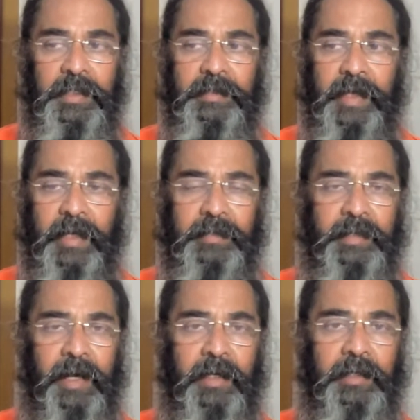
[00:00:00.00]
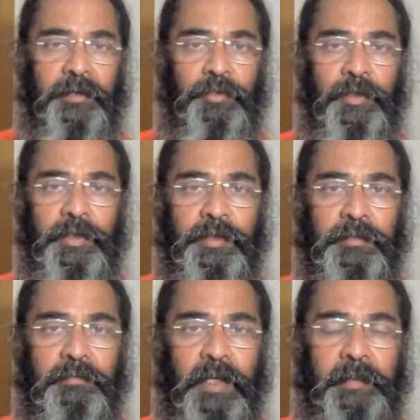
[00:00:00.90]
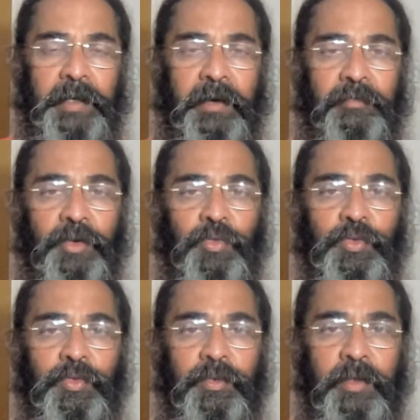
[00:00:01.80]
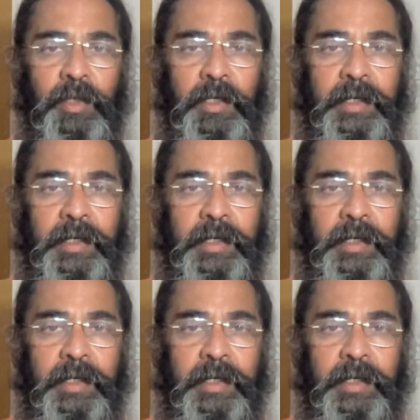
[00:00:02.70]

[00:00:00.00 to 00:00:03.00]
He says that it was maybe a few